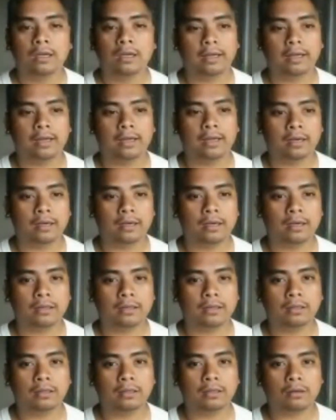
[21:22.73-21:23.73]

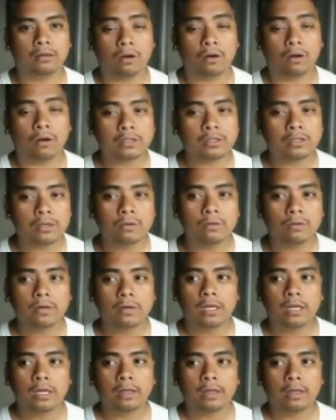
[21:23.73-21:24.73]
And
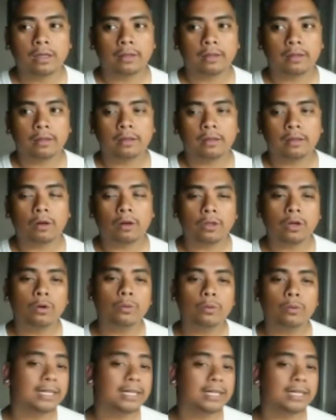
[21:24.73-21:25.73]
also,
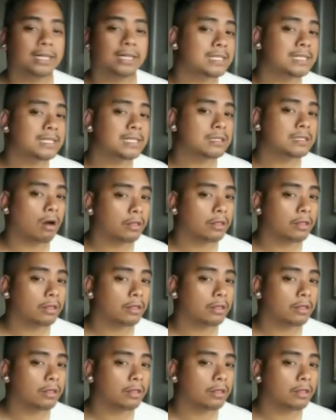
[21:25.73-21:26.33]
although it is